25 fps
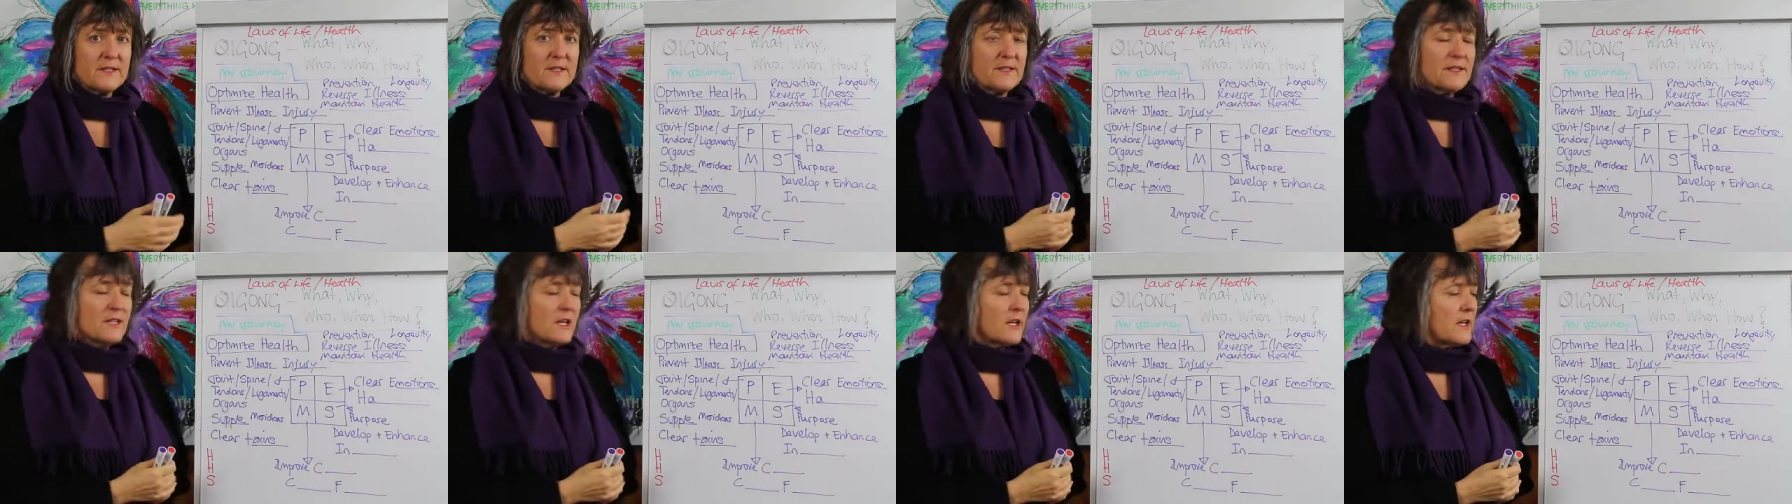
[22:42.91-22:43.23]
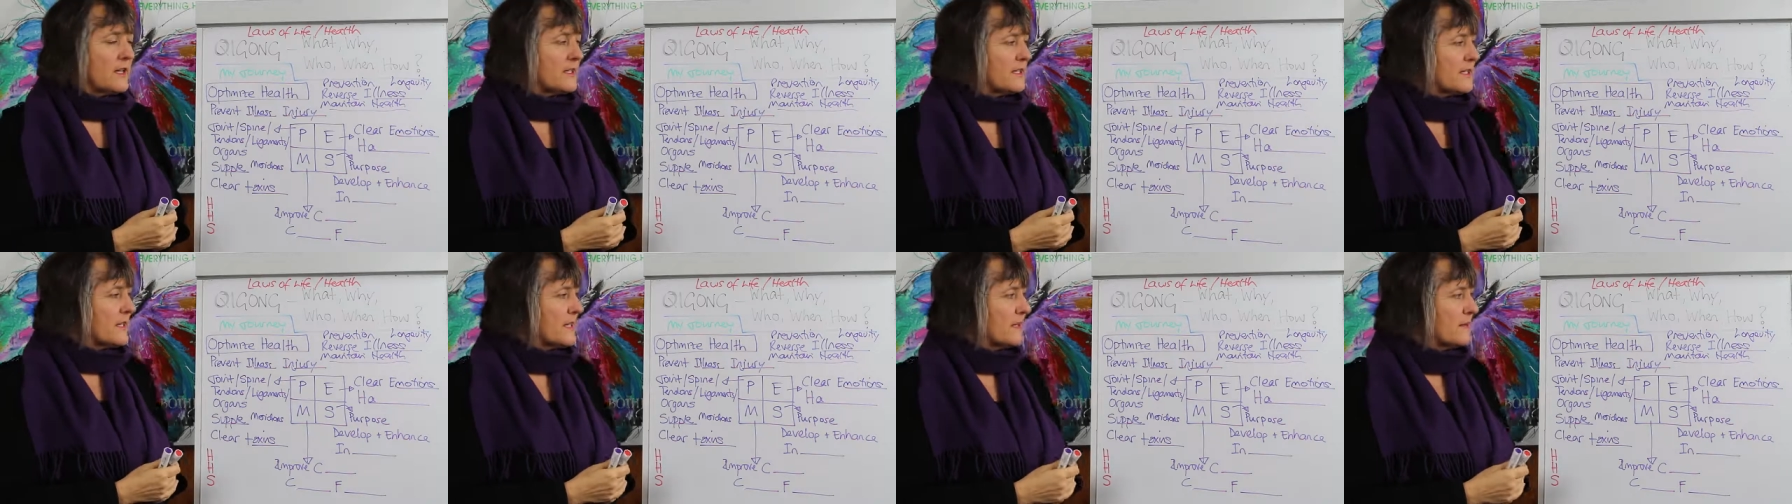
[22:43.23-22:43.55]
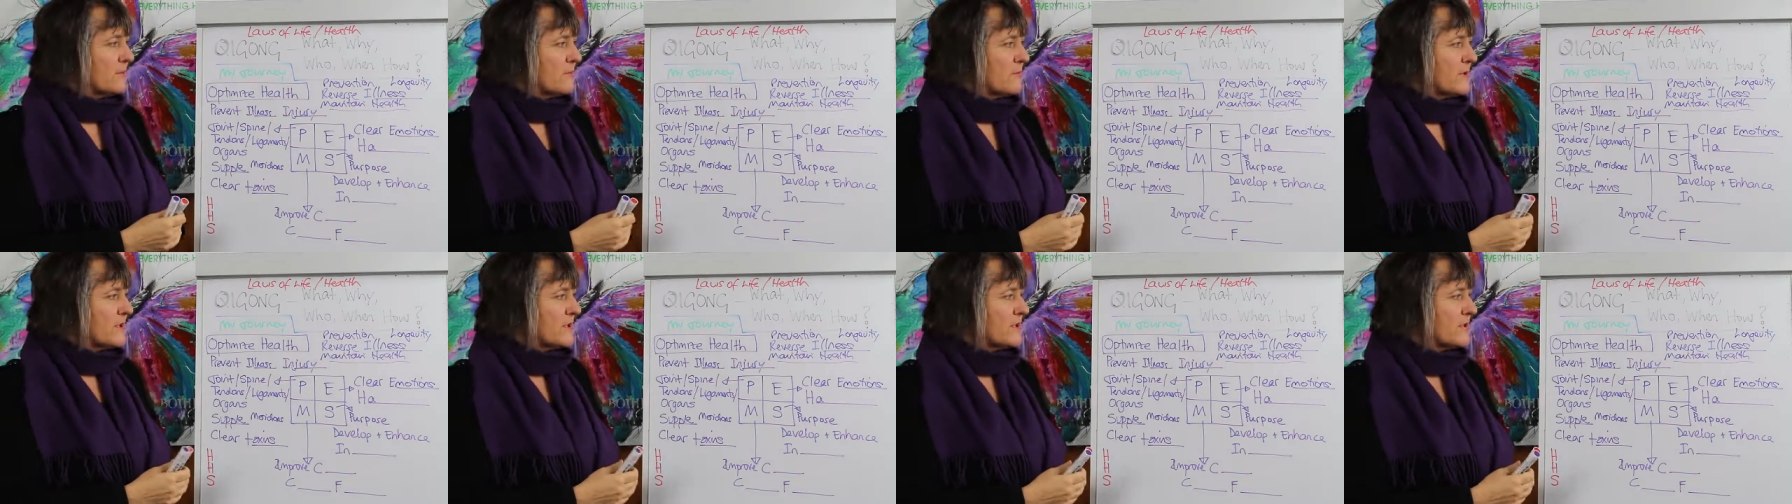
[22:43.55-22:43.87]
and so and
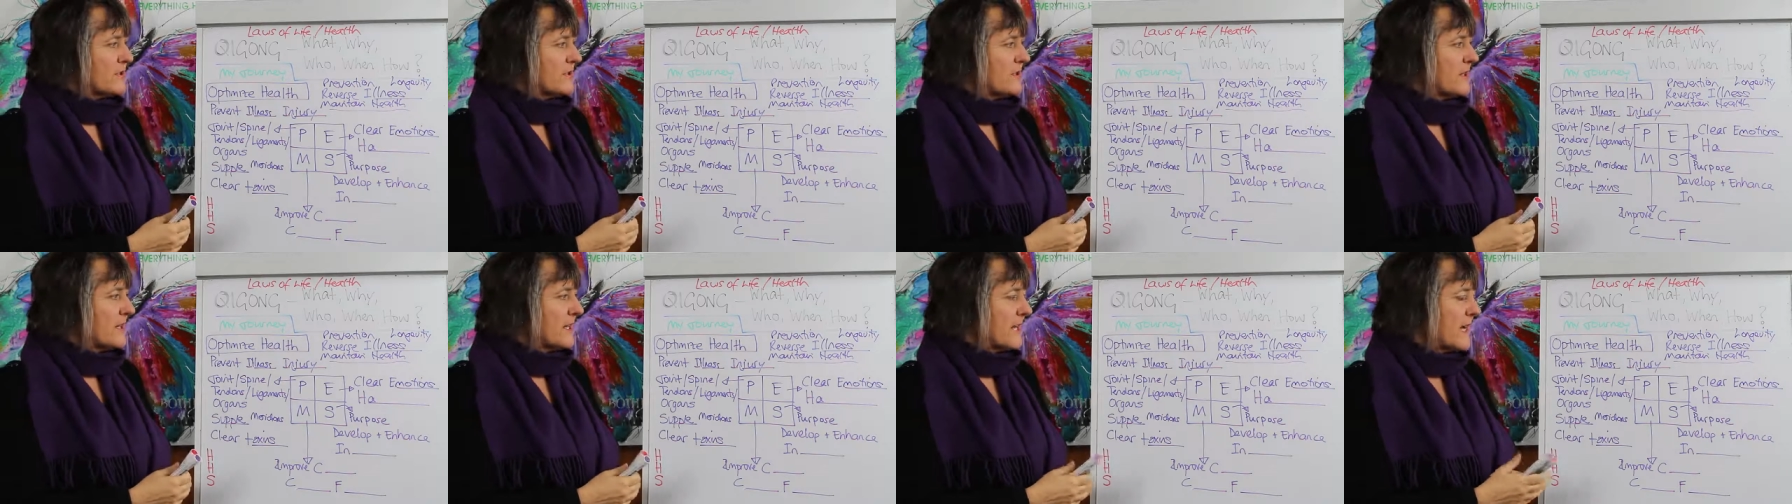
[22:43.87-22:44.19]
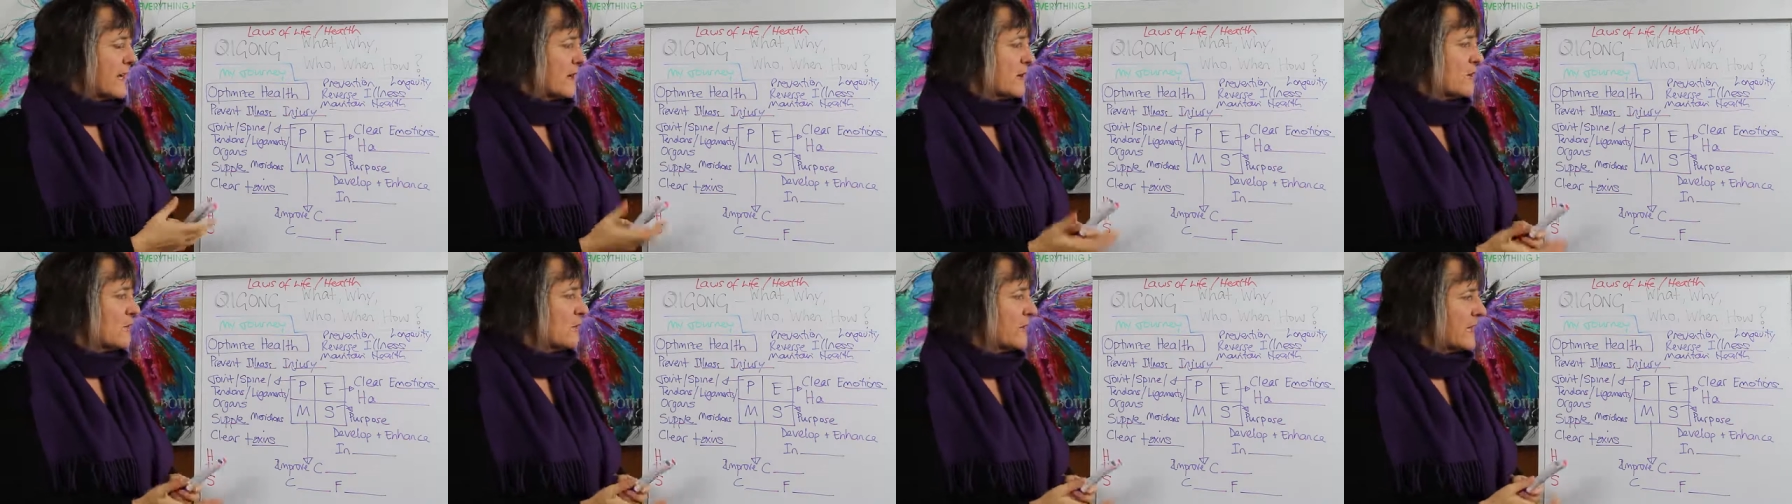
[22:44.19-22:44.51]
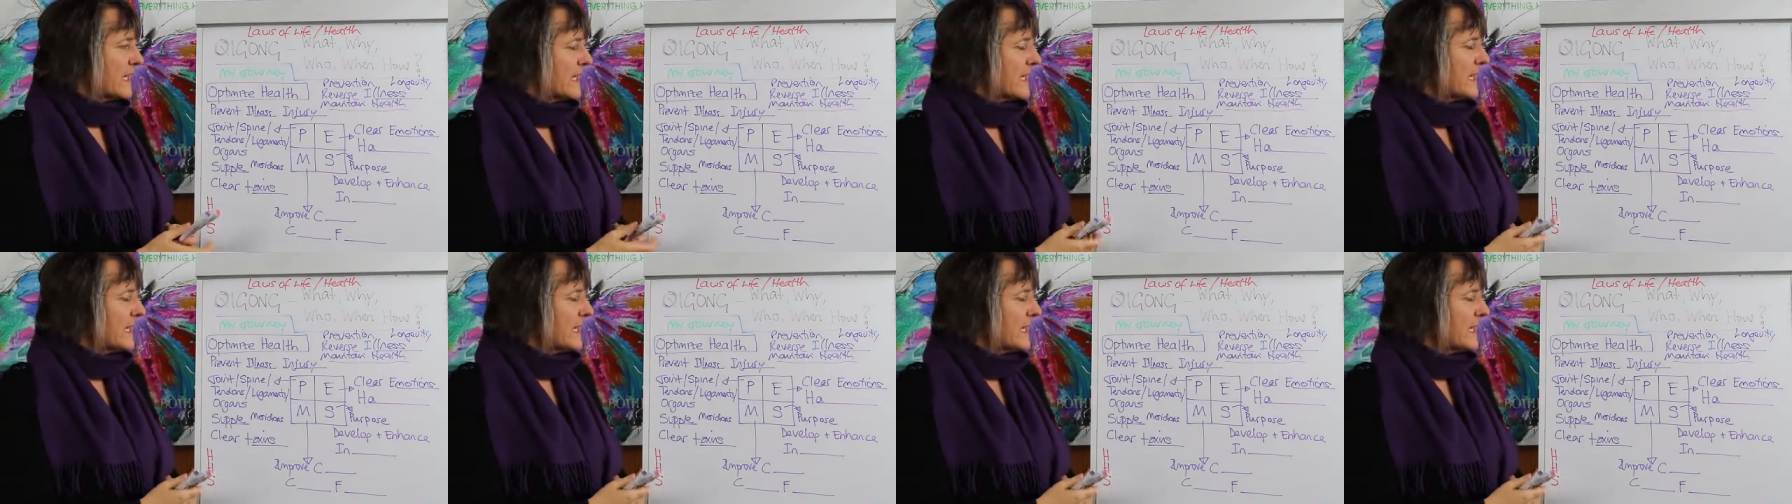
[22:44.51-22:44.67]
and which and how can we